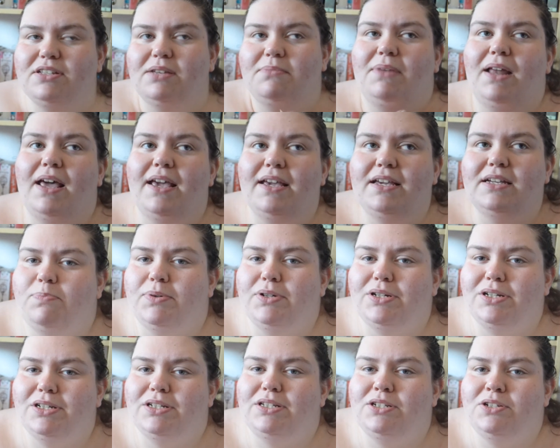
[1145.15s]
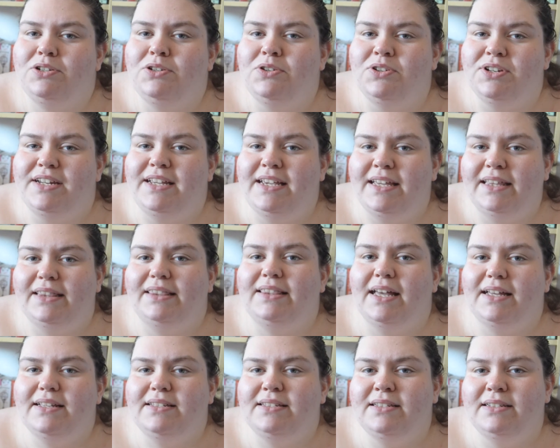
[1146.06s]
I'm like, but do you need
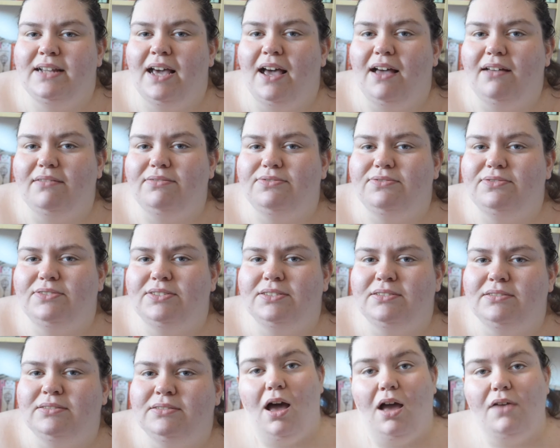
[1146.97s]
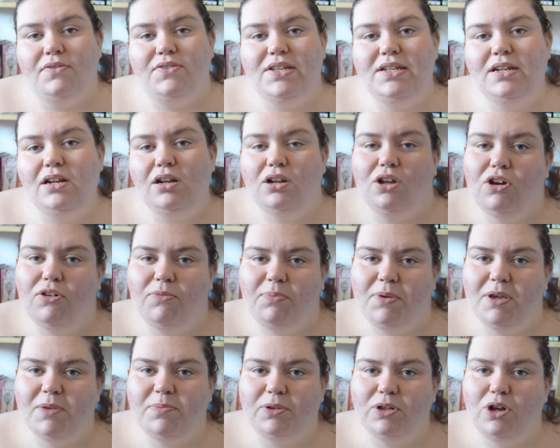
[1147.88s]
that stuff? I've seen a lot of
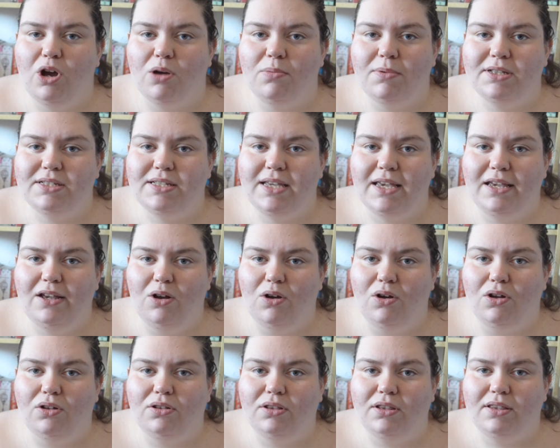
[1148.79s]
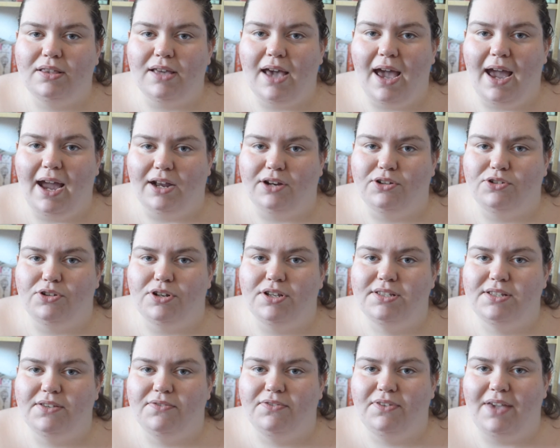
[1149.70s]
people commenting on the
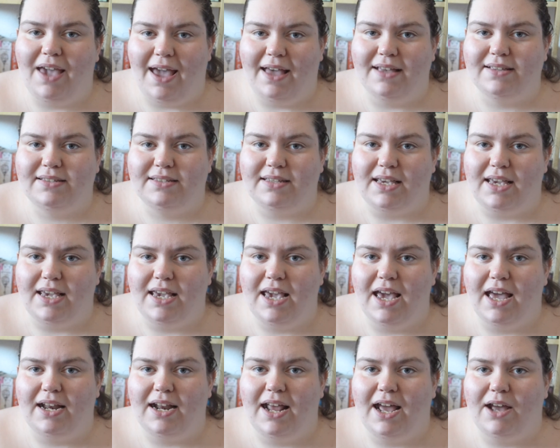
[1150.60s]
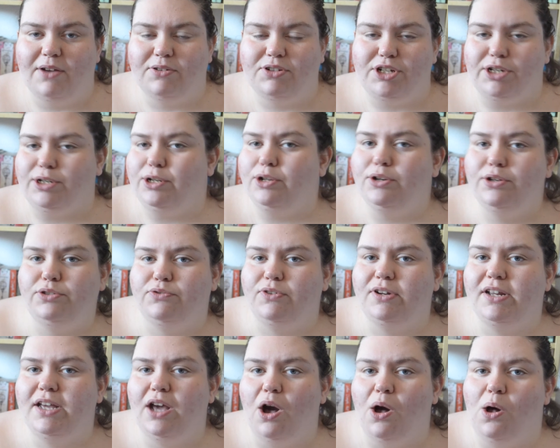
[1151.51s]
actress of Cassie and how she looks
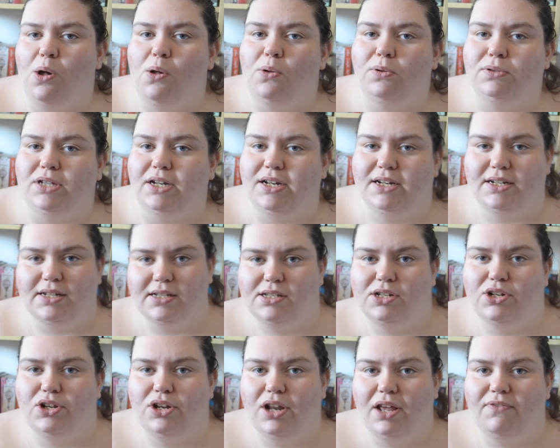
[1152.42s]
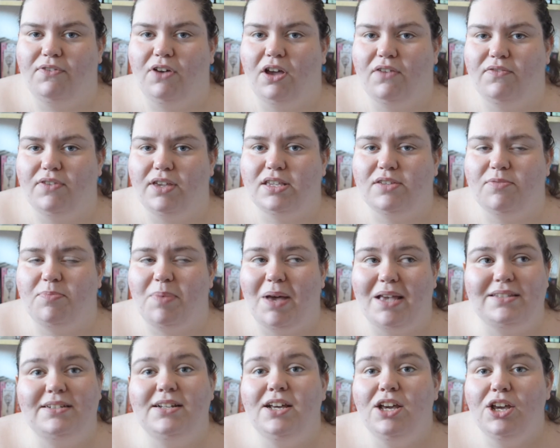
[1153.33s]
really old and it doesn't look like 5 years have
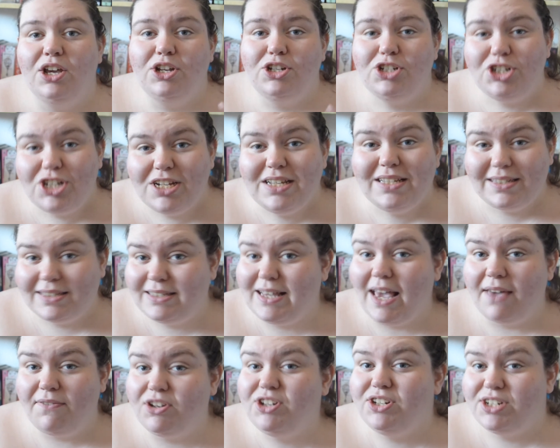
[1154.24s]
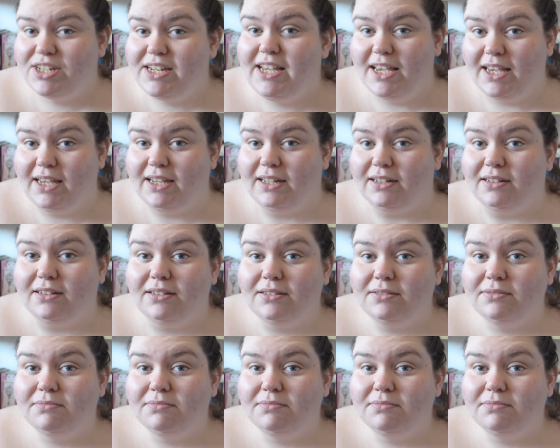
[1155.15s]
passed. She's 17.